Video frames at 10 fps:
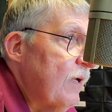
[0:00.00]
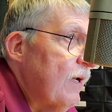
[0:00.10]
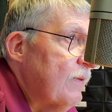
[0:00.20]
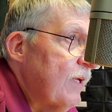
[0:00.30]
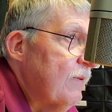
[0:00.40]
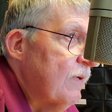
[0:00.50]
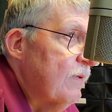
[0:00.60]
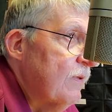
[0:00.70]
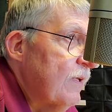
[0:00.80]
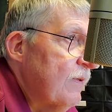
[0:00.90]
Thank you, Sonny.
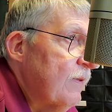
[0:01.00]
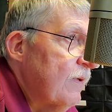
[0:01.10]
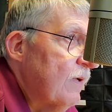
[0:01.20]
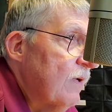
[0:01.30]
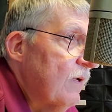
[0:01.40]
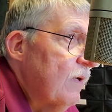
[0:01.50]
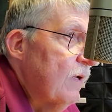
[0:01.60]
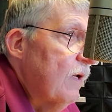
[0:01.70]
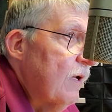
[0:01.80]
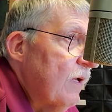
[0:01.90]
Thank you,
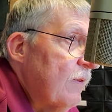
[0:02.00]
Denise.